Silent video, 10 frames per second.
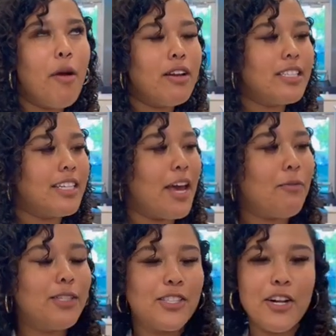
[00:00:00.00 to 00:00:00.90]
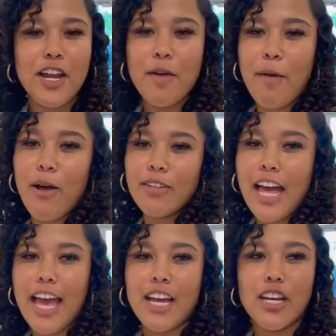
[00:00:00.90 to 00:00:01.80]
part of today was learning about
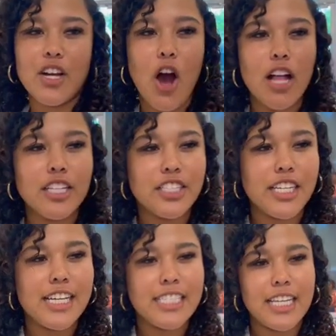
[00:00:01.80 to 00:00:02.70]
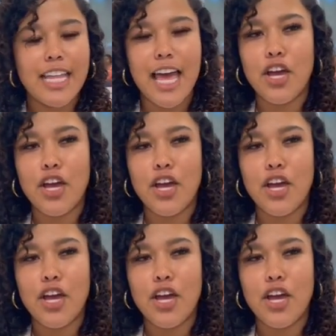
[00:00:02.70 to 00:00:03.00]
like colleges and like